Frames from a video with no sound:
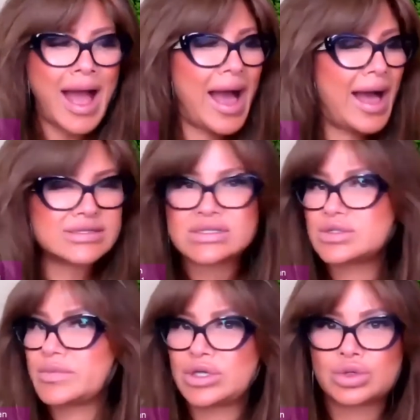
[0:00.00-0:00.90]
has
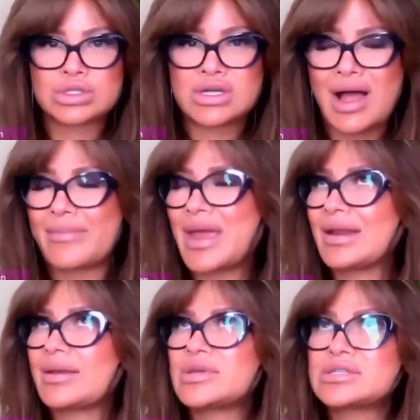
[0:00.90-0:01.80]
to be your time.
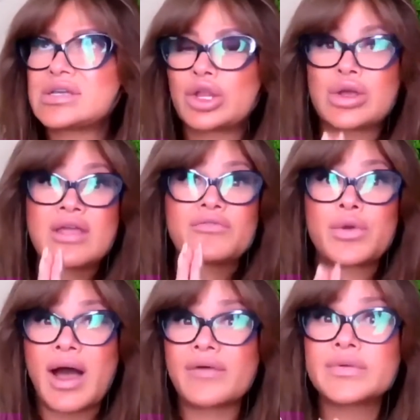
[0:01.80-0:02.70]
And let me tell you, if
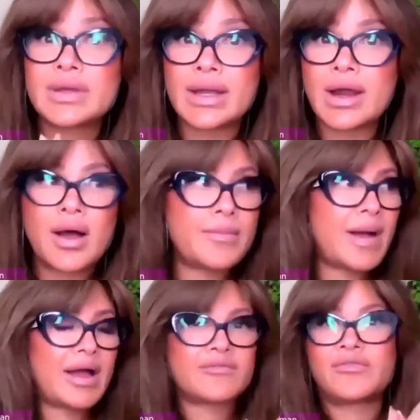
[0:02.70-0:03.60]
you have to get
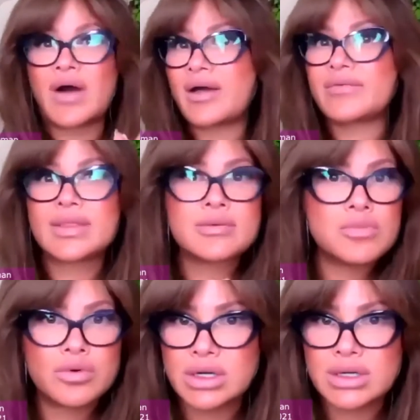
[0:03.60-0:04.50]
up at five in the
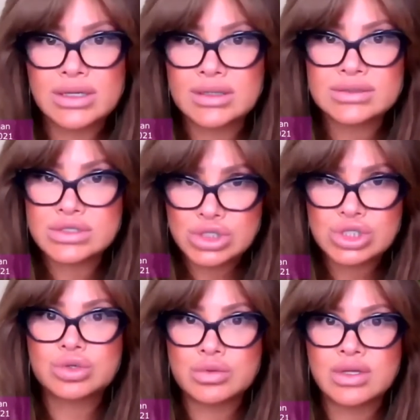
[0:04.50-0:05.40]
morning to
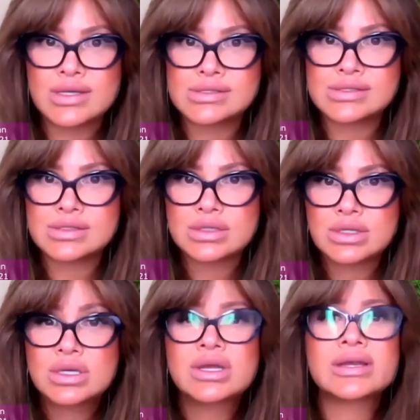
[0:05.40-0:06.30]
do this,
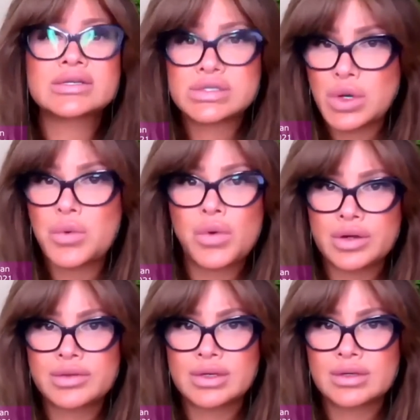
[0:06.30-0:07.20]
it is so
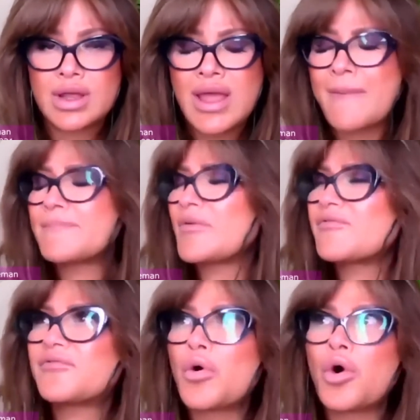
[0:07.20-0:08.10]
worth it.
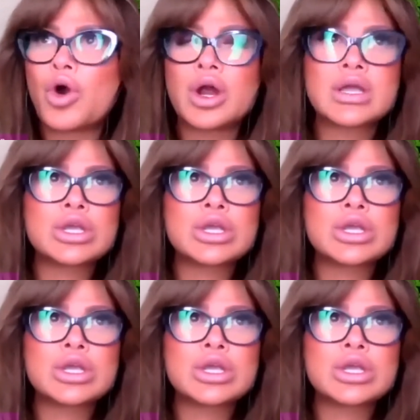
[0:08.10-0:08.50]
Before